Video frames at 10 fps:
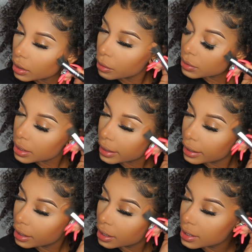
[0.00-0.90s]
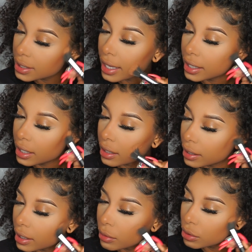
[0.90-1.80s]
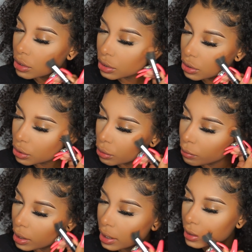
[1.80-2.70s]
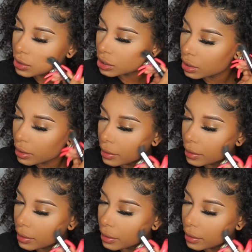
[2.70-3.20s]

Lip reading: It was like I couldn't take it. Like, it was just too much.